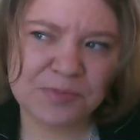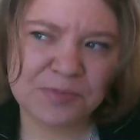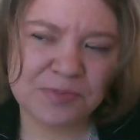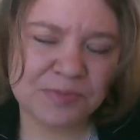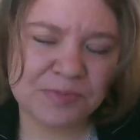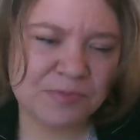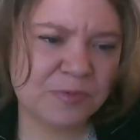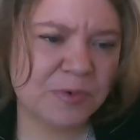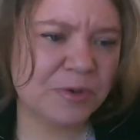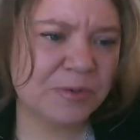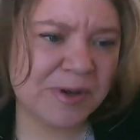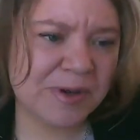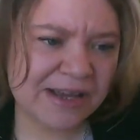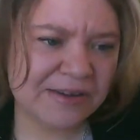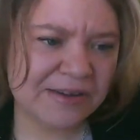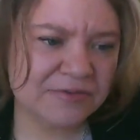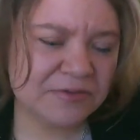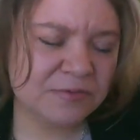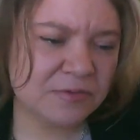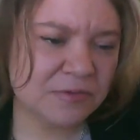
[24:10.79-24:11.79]
where we
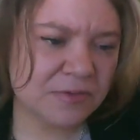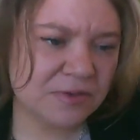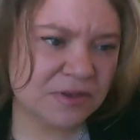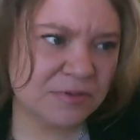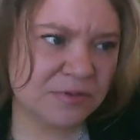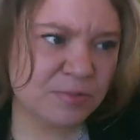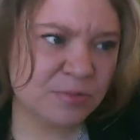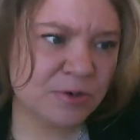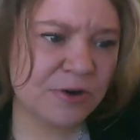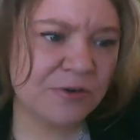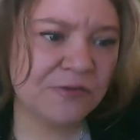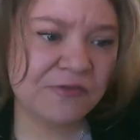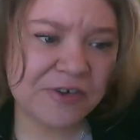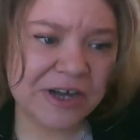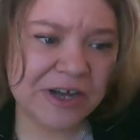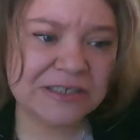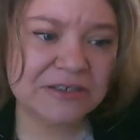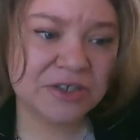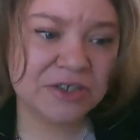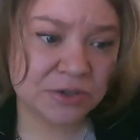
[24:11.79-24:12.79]
have
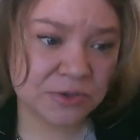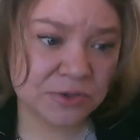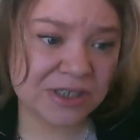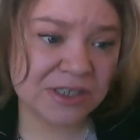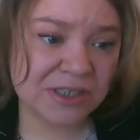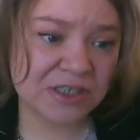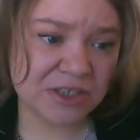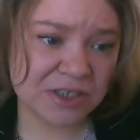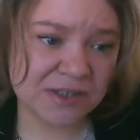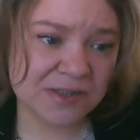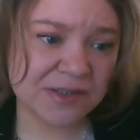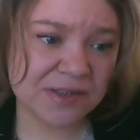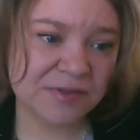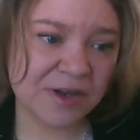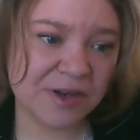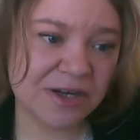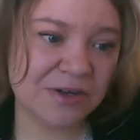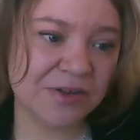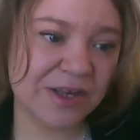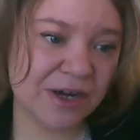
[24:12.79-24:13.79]
profound shortages of
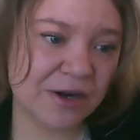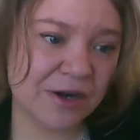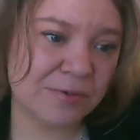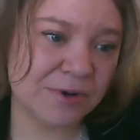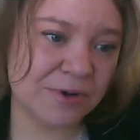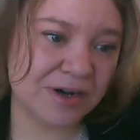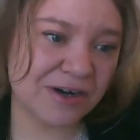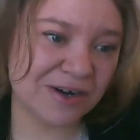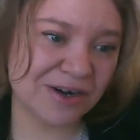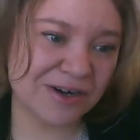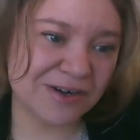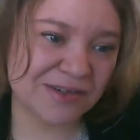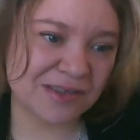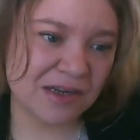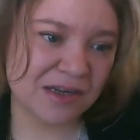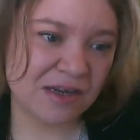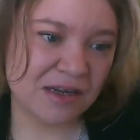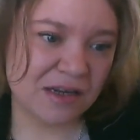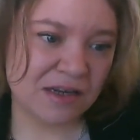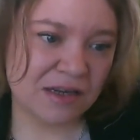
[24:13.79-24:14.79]
healthcare workers.
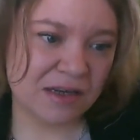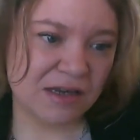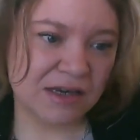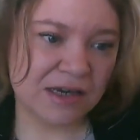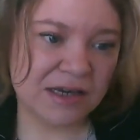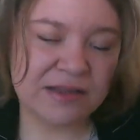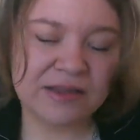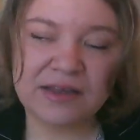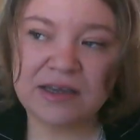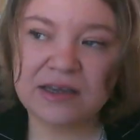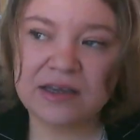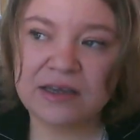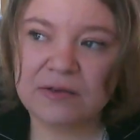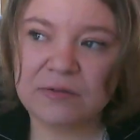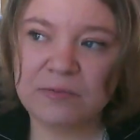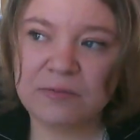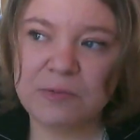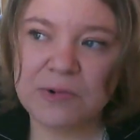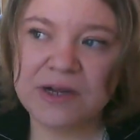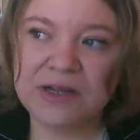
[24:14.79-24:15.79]
I think
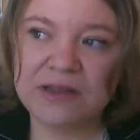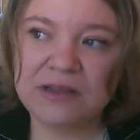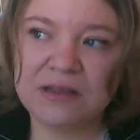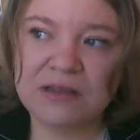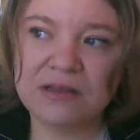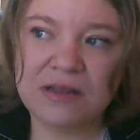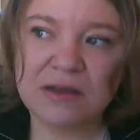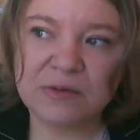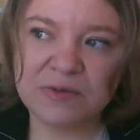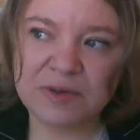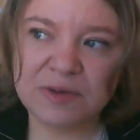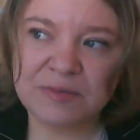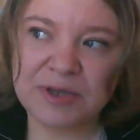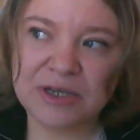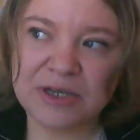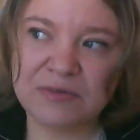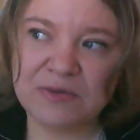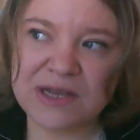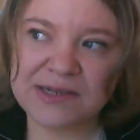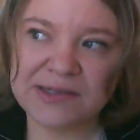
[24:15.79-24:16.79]
one of the
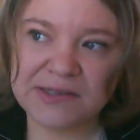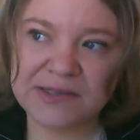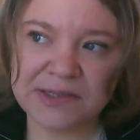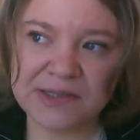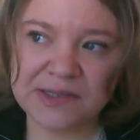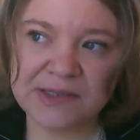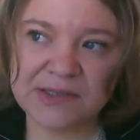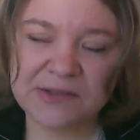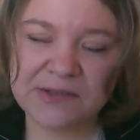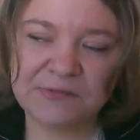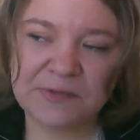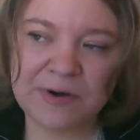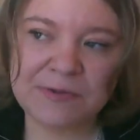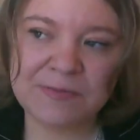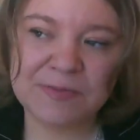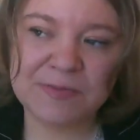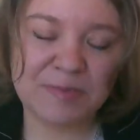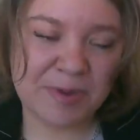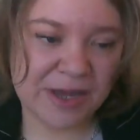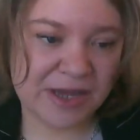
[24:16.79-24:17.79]
big lessons
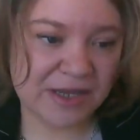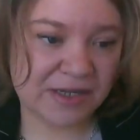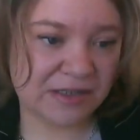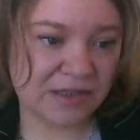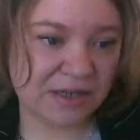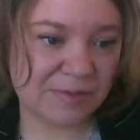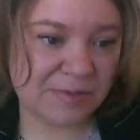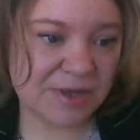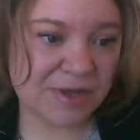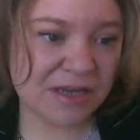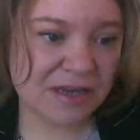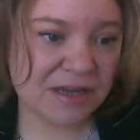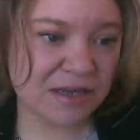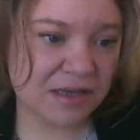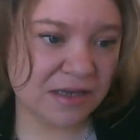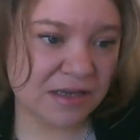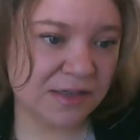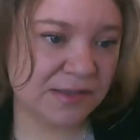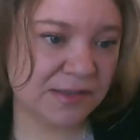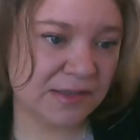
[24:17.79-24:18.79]
from the pandemic
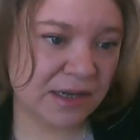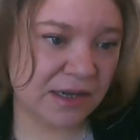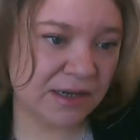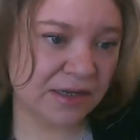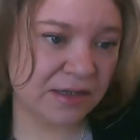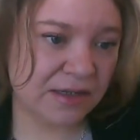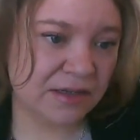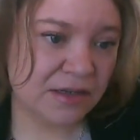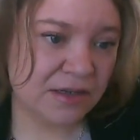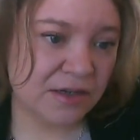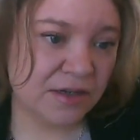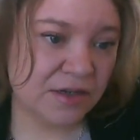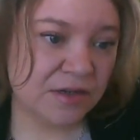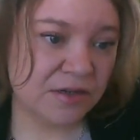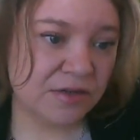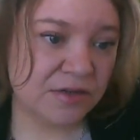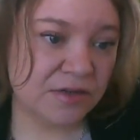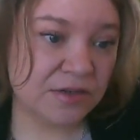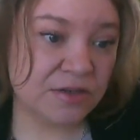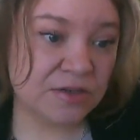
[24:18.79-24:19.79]
is that
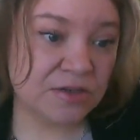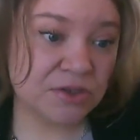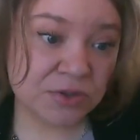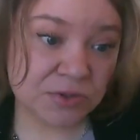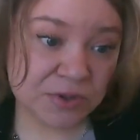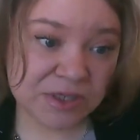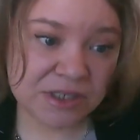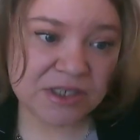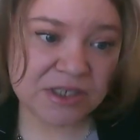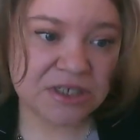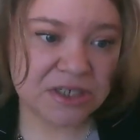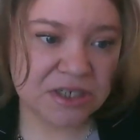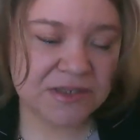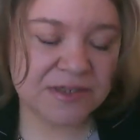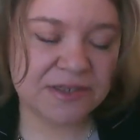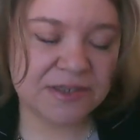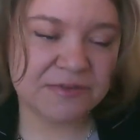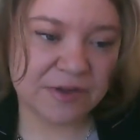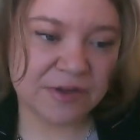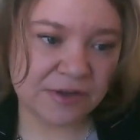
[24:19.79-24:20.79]
those
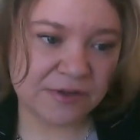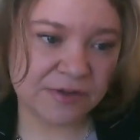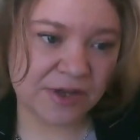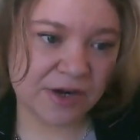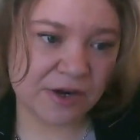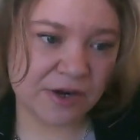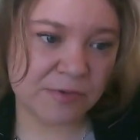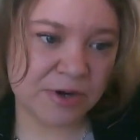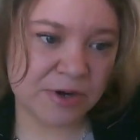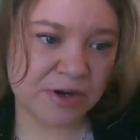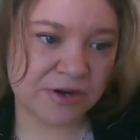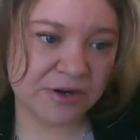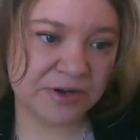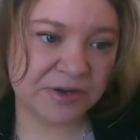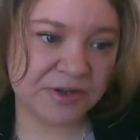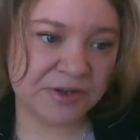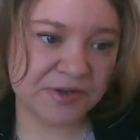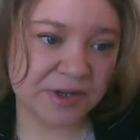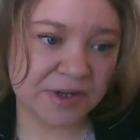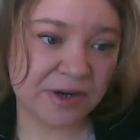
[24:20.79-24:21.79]
shortages of healthcare
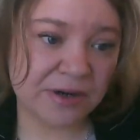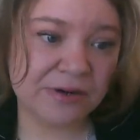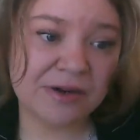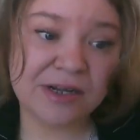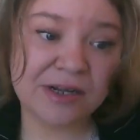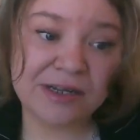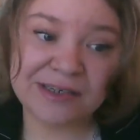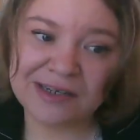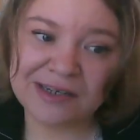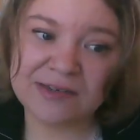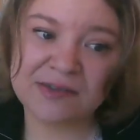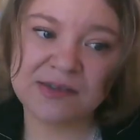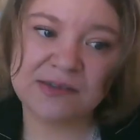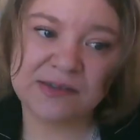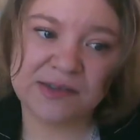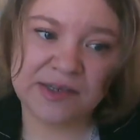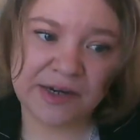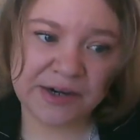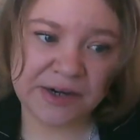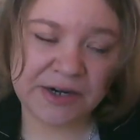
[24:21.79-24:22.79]
workers are
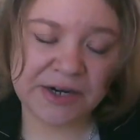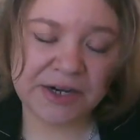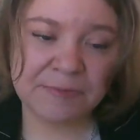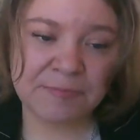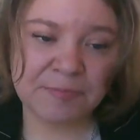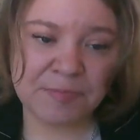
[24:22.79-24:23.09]
unnecessary